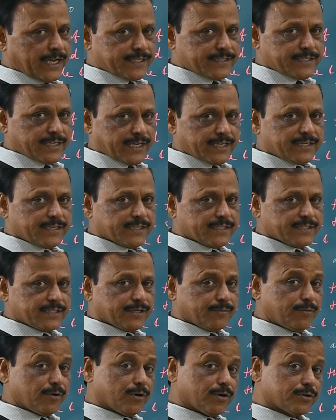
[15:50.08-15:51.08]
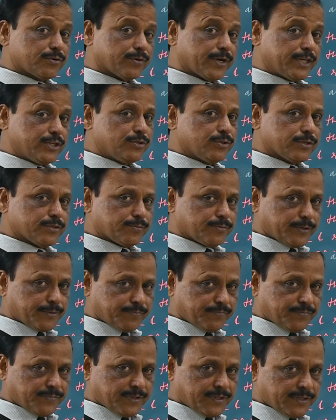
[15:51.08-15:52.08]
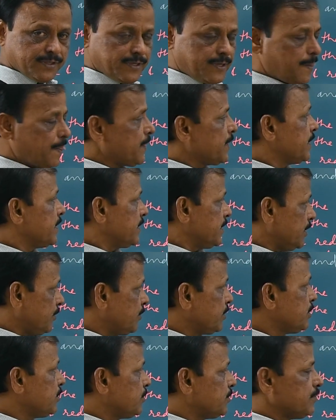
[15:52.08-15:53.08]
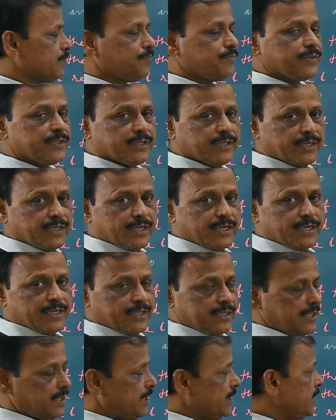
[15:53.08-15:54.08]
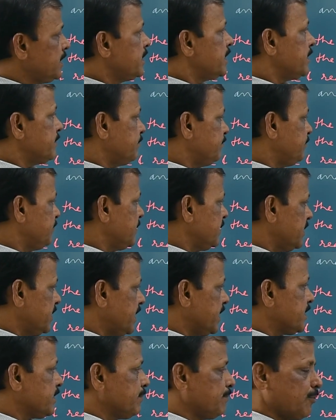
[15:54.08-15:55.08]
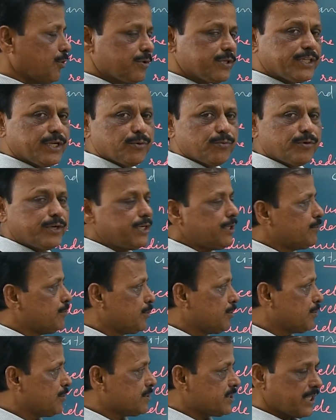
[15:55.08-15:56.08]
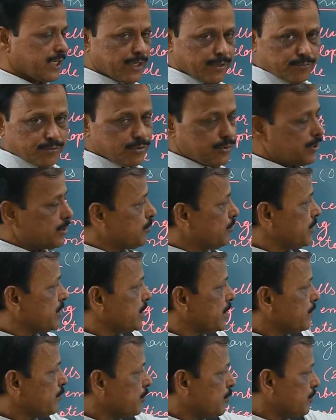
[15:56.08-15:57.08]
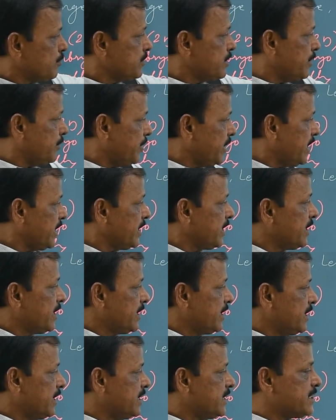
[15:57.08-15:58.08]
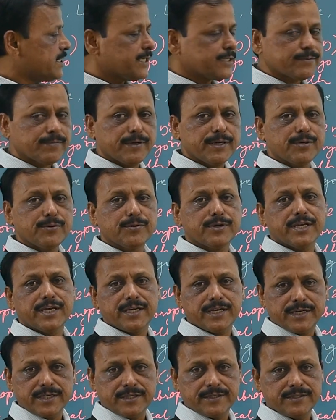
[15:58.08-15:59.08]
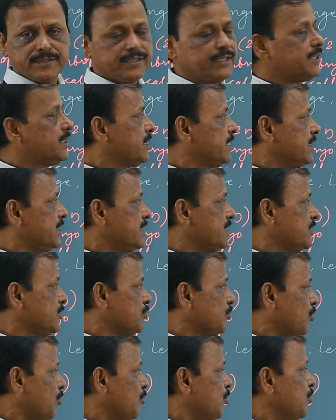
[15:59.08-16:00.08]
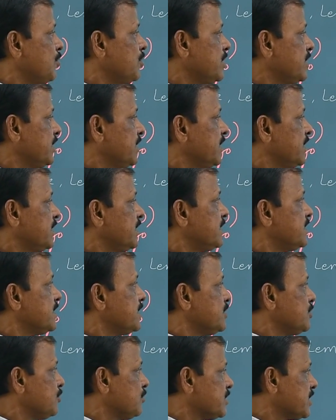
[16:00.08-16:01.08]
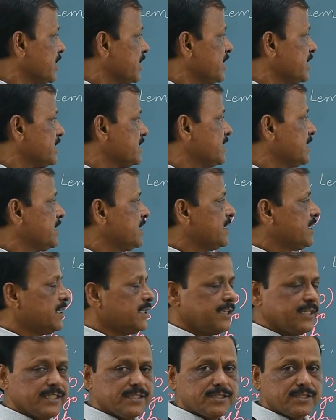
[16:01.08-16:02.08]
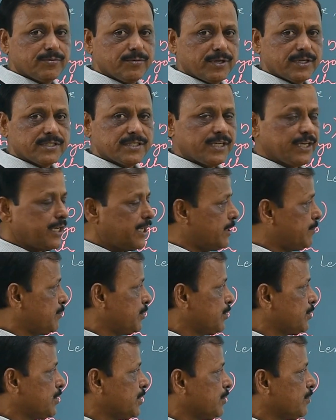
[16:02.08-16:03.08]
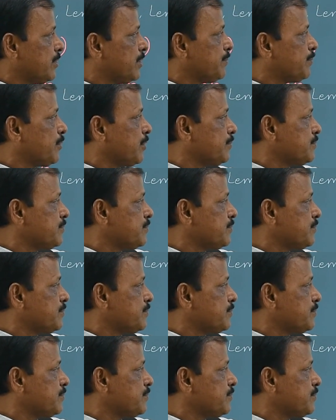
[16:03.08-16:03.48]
and citrus, they belong to angiosperm. Even though in them that more than one embryos are absorbed, which are produced the way it is explained over here. This is ovule, this is nucellus, this was embryo developed